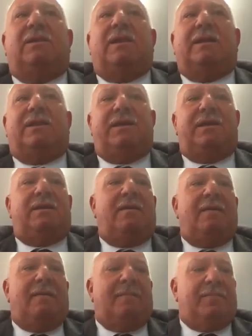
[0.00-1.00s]
like the
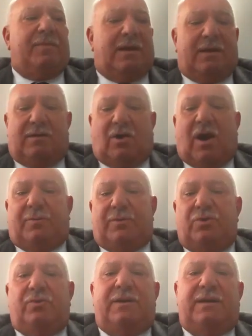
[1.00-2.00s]

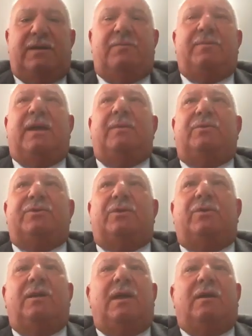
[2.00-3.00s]
opportunity to be able
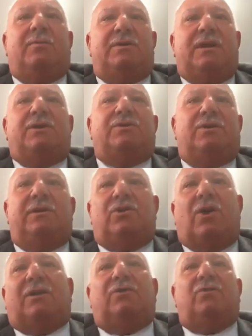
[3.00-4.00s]
to potentially talk